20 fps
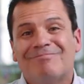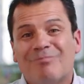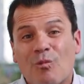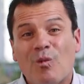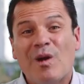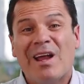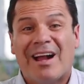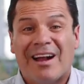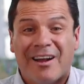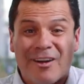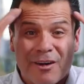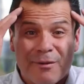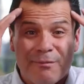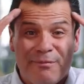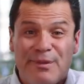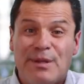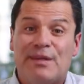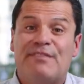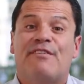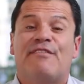we are got a
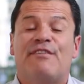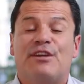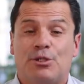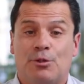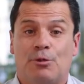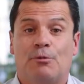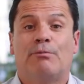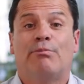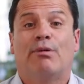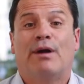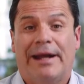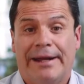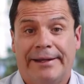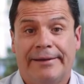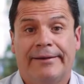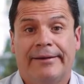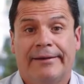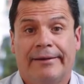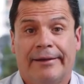bit of a visual brain,